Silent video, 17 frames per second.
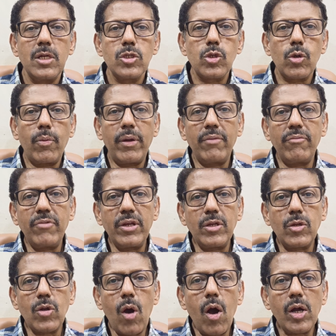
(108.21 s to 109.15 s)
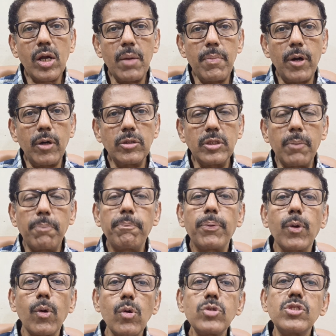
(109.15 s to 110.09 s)
So when we talk about the
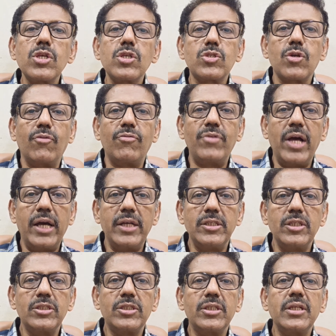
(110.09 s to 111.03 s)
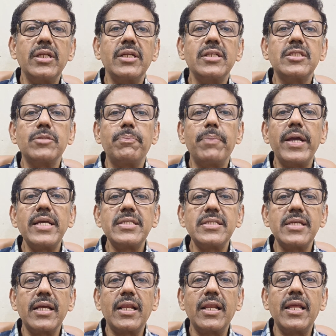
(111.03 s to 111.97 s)
process of digestion, it's
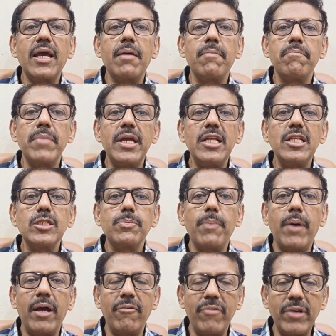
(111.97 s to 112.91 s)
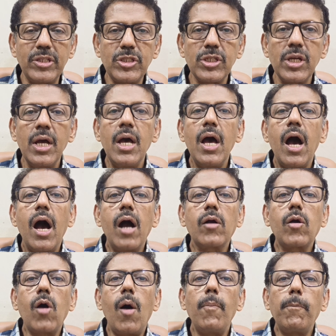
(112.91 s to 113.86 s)
basically a means by which a
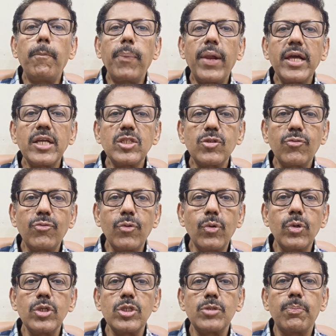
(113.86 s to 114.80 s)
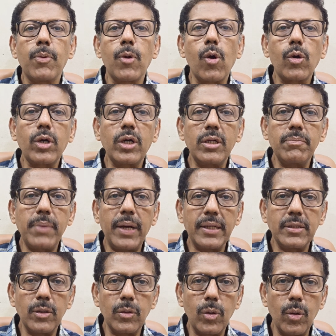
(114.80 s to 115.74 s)
complex food is broken by
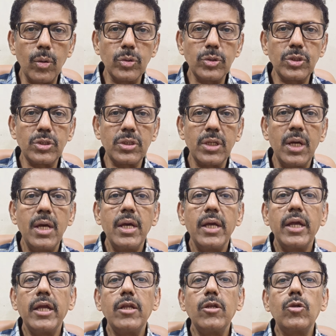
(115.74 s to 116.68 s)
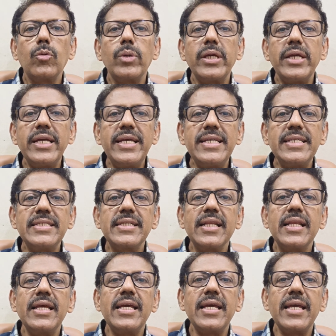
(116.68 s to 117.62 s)
the host into
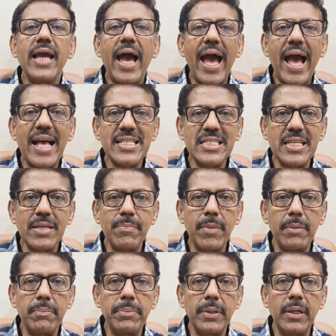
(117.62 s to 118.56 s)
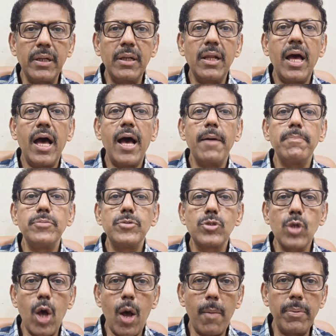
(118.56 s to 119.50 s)
easily assimilable,
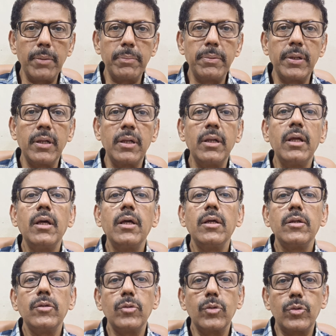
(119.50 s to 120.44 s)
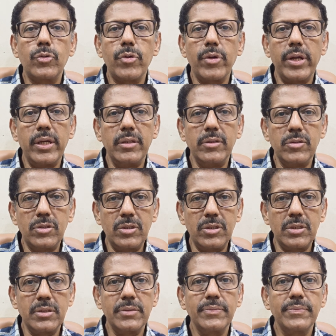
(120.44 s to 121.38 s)
absorbable
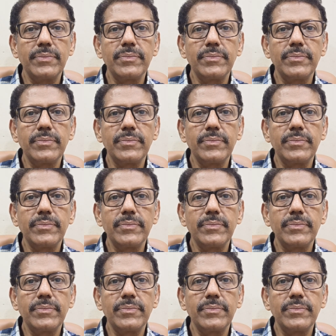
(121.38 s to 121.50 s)
nutrients.